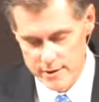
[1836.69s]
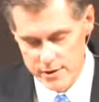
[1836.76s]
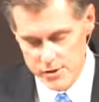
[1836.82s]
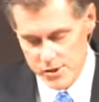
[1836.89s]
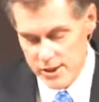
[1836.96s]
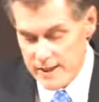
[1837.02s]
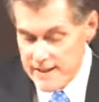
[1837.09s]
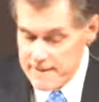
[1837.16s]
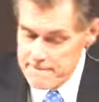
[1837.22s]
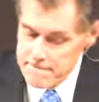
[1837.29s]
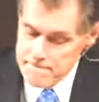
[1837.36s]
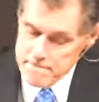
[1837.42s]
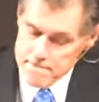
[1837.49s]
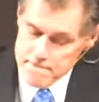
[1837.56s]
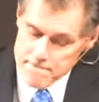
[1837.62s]
You
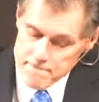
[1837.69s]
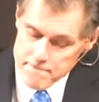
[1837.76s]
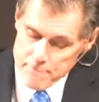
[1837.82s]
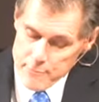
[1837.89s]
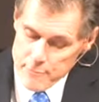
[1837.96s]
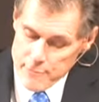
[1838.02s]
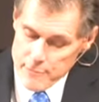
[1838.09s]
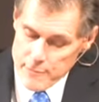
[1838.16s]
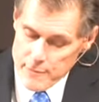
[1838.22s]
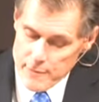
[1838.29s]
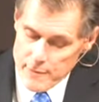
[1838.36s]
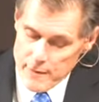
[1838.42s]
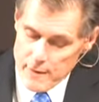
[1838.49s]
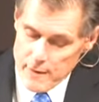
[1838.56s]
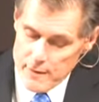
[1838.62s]
see,
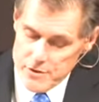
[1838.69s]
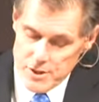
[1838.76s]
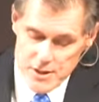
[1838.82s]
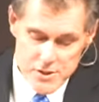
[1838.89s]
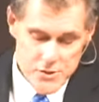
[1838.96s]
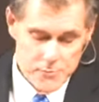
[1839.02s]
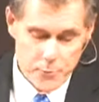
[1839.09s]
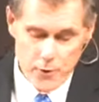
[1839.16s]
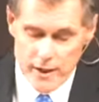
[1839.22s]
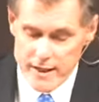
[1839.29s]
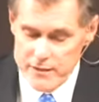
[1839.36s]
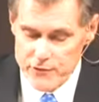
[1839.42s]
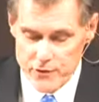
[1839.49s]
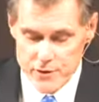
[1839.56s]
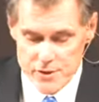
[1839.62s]
Jesus
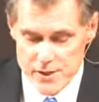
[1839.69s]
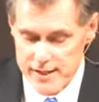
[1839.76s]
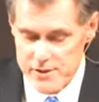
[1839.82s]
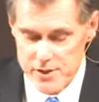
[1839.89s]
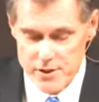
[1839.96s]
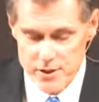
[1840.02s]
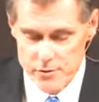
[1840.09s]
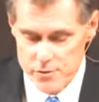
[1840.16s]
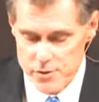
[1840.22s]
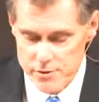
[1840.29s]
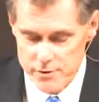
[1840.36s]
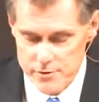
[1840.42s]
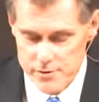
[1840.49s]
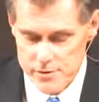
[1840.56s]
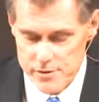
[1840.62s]
prayed for His
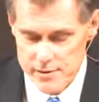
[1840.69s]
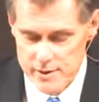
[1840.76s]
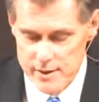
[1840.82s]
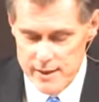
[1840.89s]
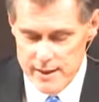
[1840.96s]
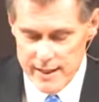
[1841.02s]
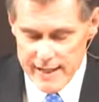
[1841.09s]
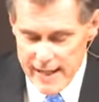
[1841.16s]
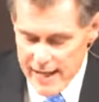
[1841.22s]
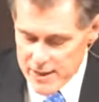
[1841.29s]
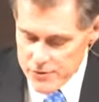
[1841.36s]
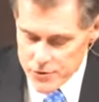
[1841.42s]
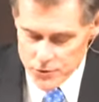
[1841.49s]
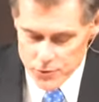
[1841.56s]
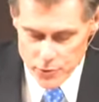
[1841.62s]
executioners, He
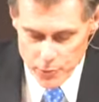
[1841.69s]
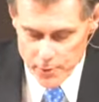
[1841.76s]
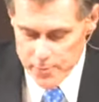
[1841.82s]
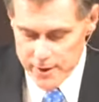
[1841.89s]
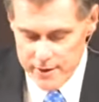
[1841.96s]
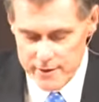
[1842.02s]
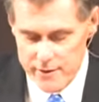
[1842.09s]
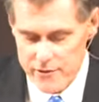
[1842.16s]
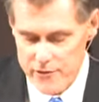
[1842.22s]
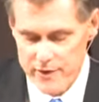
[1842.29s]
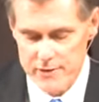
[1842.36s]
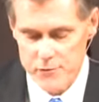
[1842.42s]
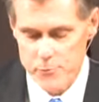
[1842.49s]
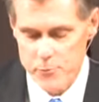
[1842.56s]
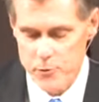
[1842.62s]
answered the repentant
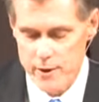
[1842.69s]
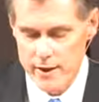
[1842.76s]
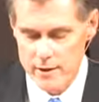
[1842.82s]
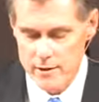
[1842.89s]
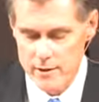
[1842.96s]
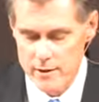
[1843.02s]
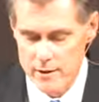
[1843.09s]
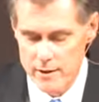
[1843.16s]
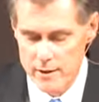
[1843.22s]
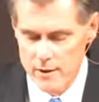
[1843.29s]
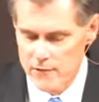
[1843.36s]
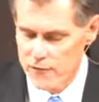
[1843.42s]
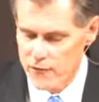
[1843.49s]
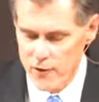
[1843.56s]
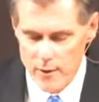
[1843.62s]
thief's prayer
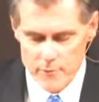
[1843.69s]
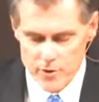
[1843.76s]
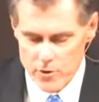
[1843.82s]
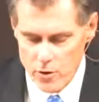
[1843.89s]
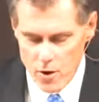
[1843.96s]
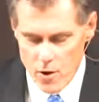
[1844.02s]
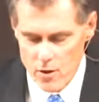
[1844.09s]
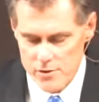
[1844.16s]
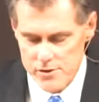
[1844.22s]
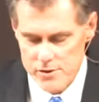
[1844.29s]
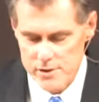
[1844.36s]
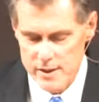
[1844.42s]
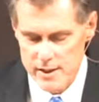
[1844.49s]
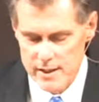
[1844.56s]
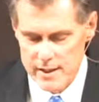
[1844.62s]
from the cross.